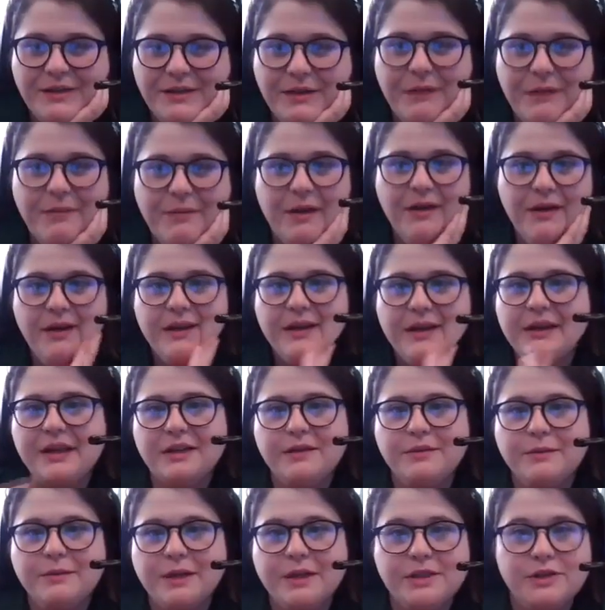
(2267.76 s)
so in
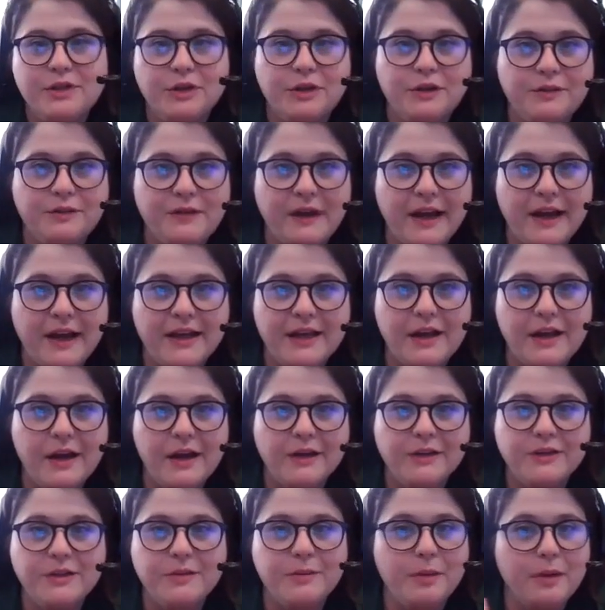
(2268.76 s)
Maryland, we certify
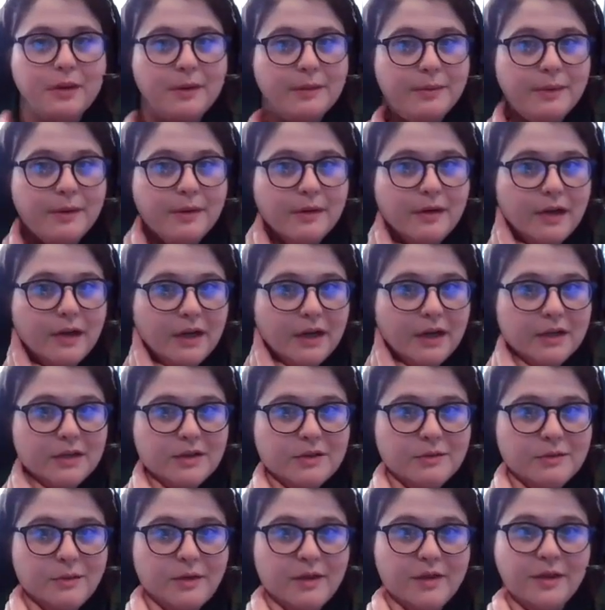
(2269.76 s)
our support
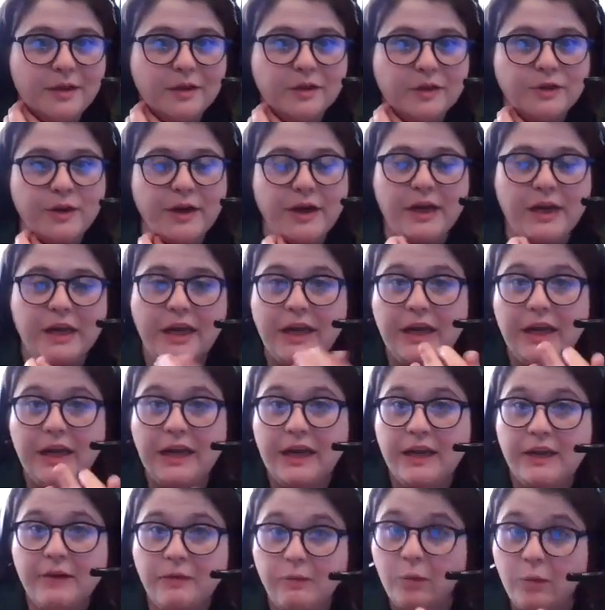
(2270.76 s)
brokers with a training
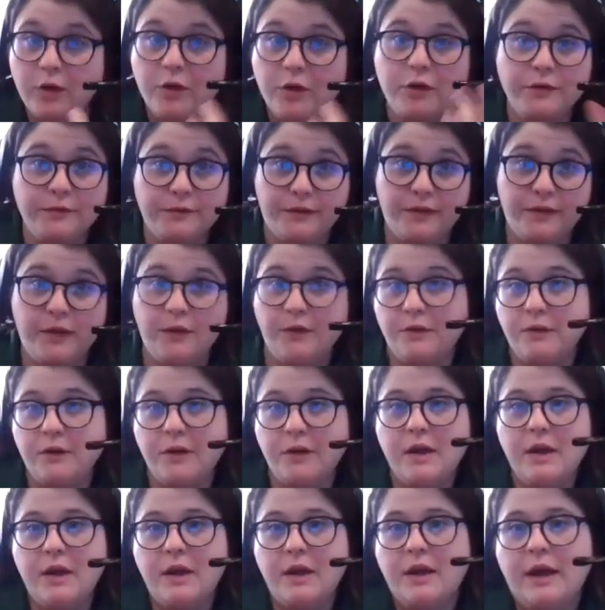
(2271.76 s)
in worldview.
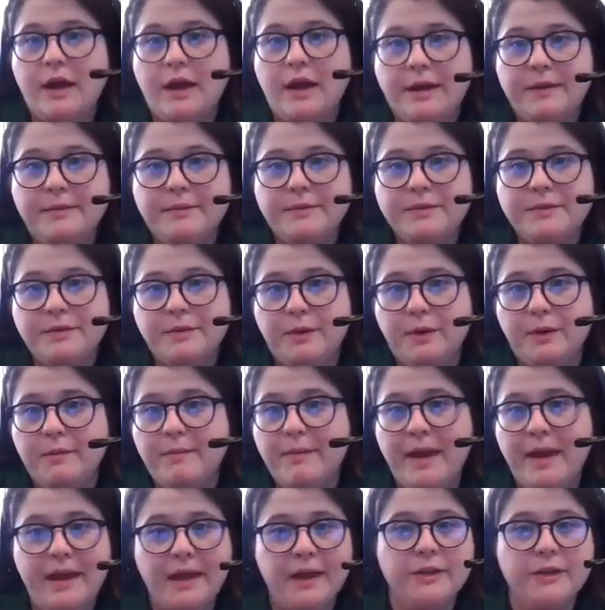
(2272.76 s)
So we're
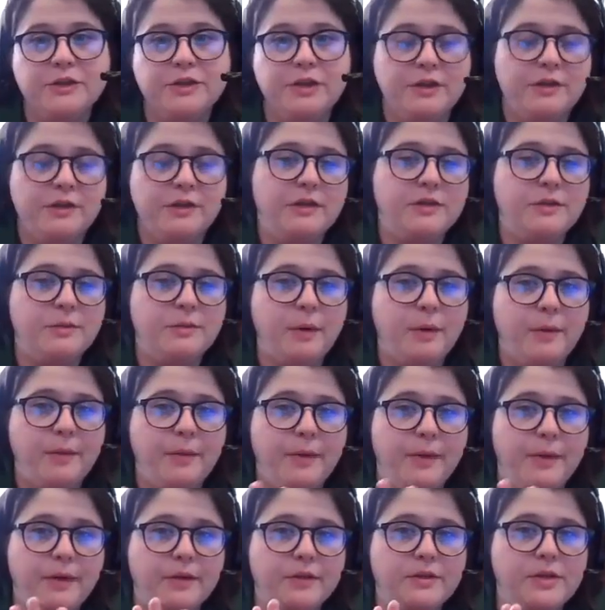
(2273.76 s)
making sure that support
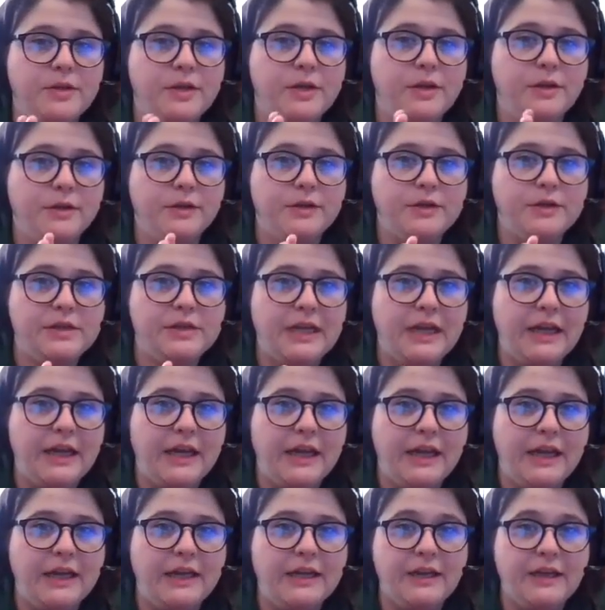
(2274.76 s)
brokers
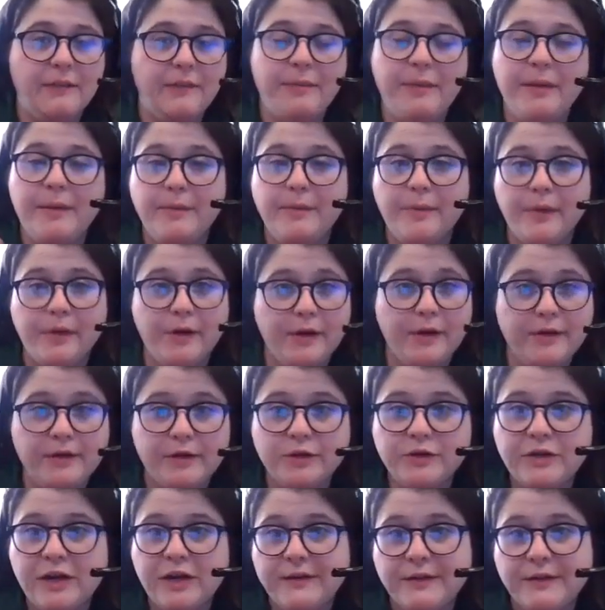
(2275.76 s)
understand that people are in
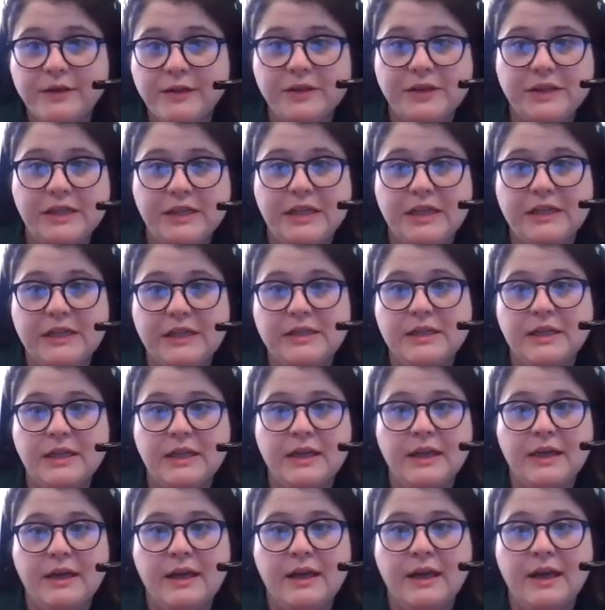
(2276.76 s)
the driver's seat,
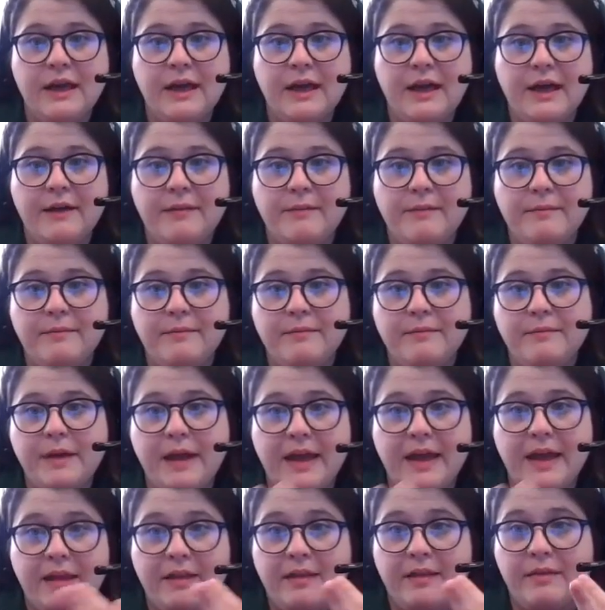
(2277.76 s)
and
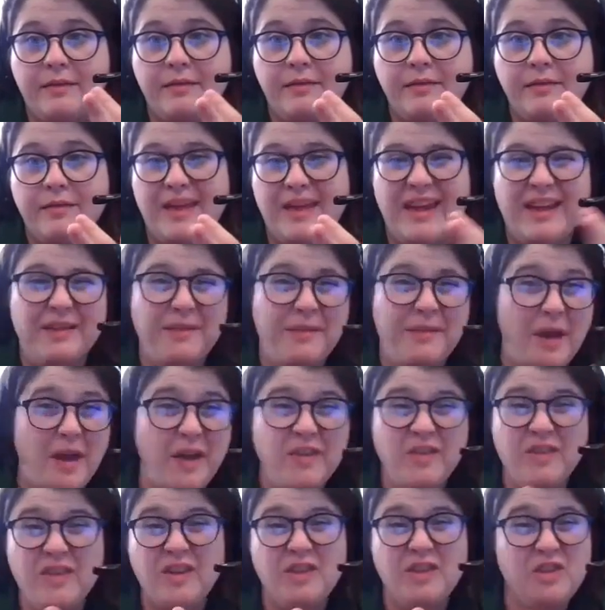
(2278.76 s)

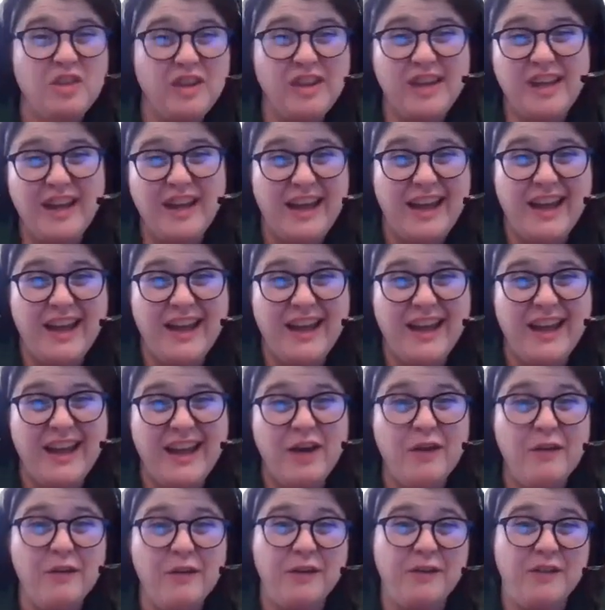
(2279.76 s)
essentially a
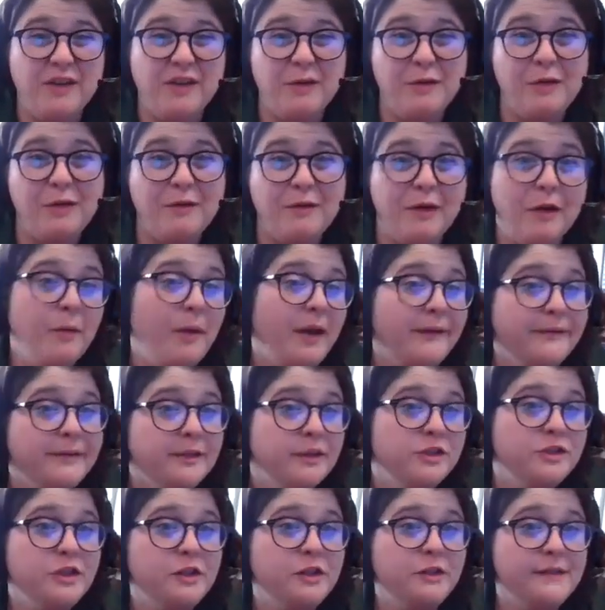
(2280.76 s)
overview of our
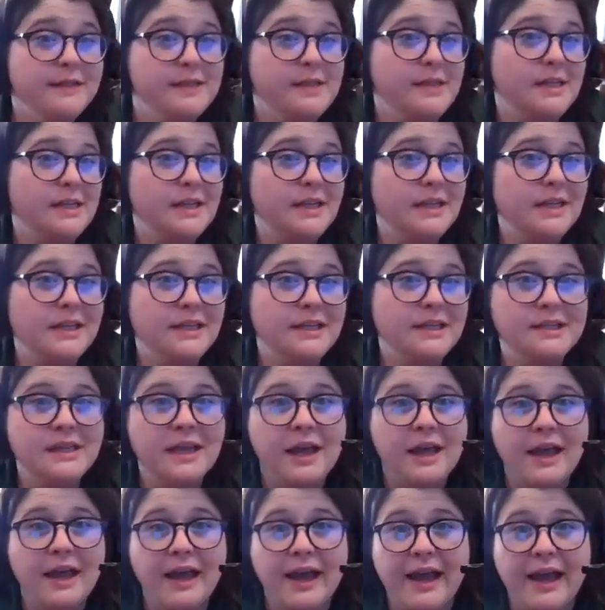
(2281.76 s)
waiver services
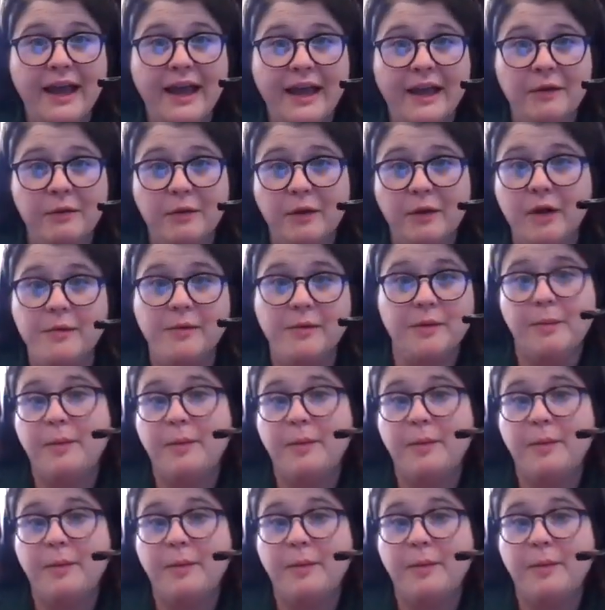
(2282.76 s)
and what are